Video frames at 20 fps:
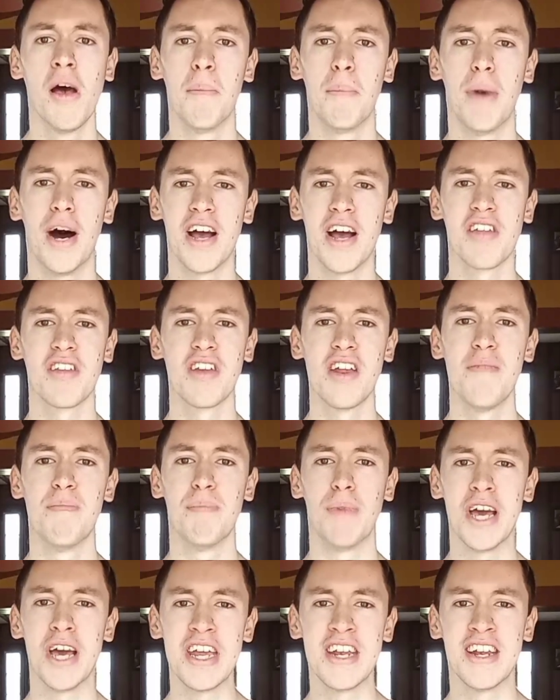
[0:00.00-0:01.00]
Boston
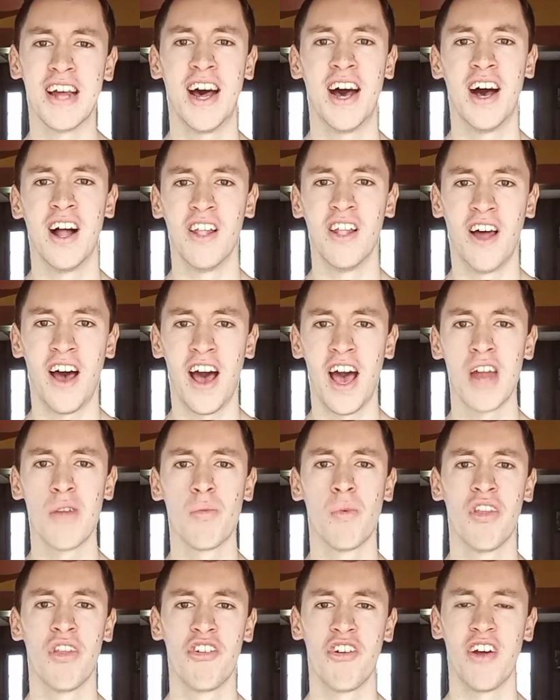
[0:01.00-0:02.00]
might not
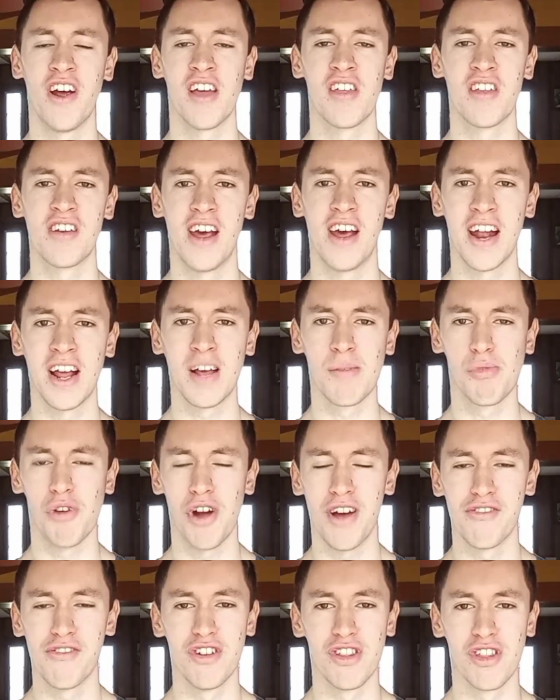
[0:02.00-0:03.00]
align with your aesthetic
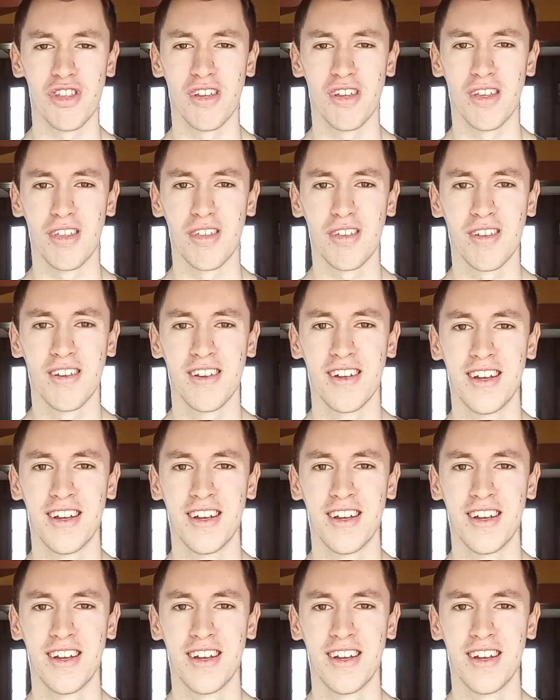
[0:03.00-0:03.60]
preferences.